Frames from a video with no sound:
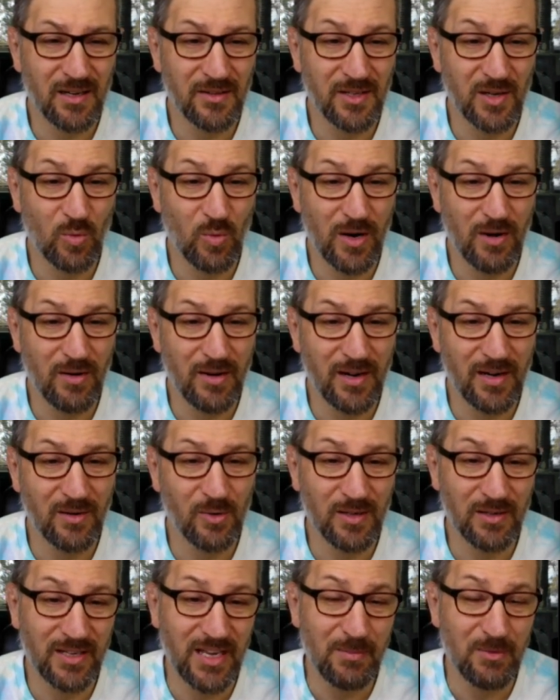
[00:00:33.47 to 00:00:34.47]
they're wearing,
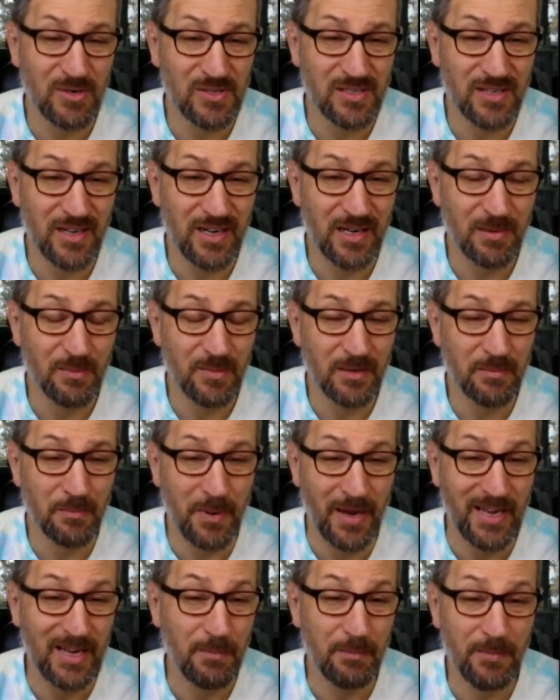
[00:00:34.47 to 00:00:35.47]
well, Kimo's not, but
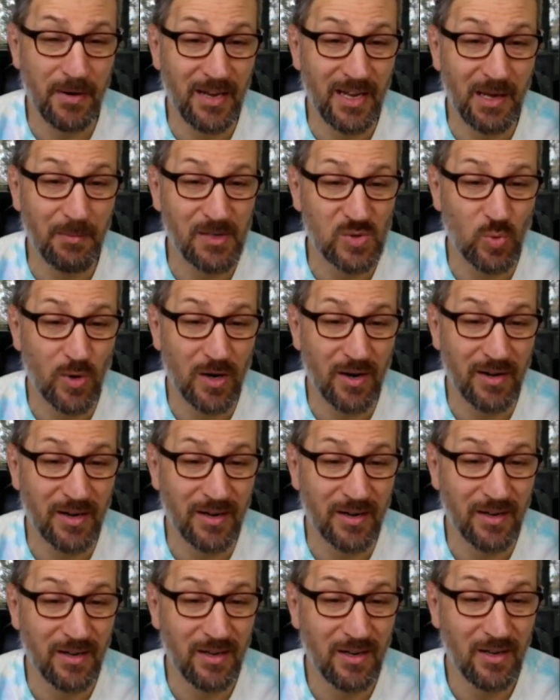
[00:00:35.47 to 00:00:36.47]
Bam Bam is
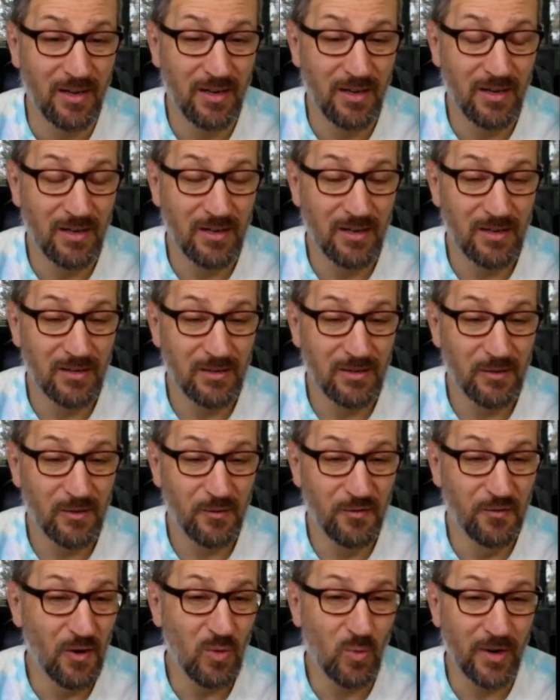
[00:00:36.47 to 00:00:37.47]
wearing
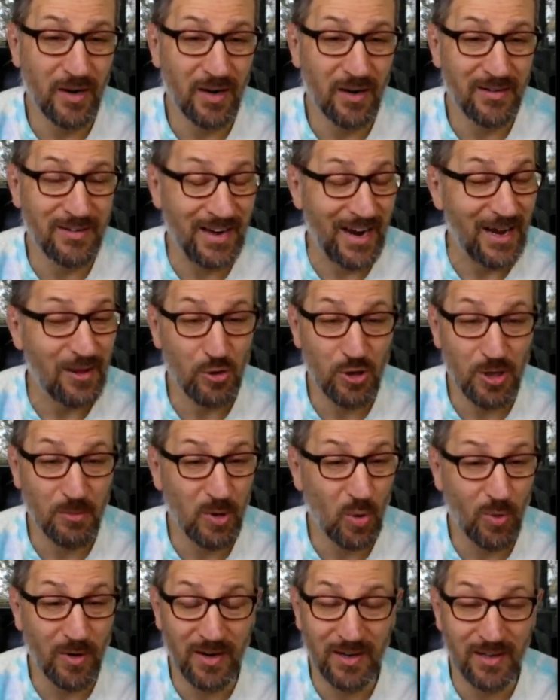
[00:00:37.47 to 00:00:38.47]
footwear. Neither of them are
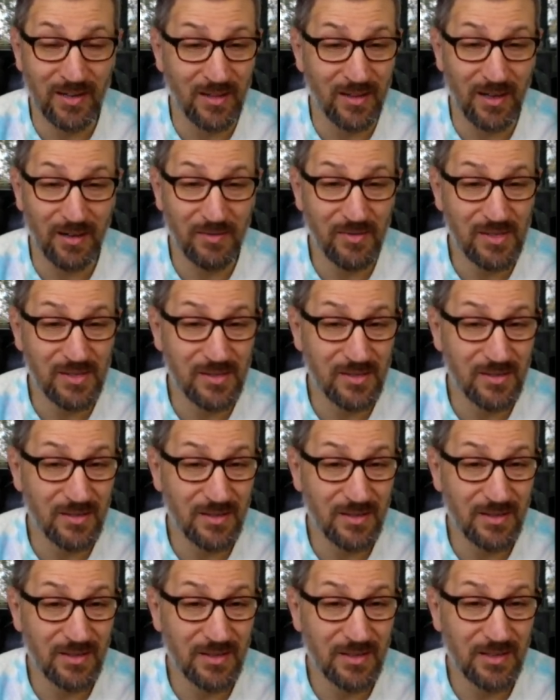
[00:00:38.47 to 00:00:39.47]
wearing gloves.
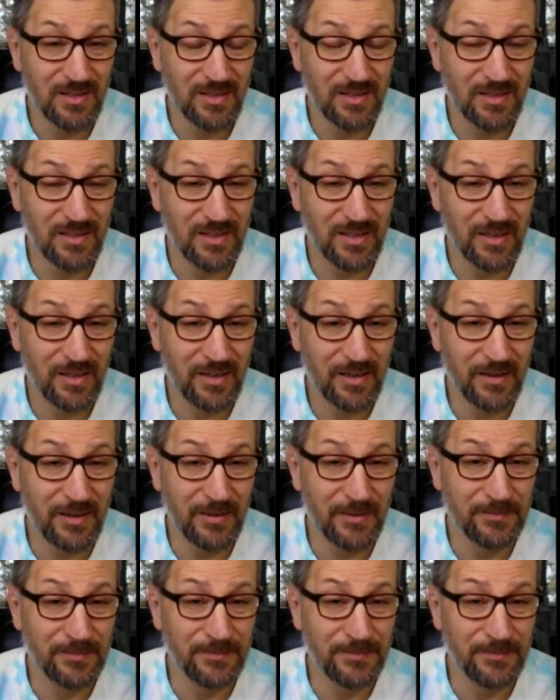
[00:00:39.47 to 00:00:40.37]
They're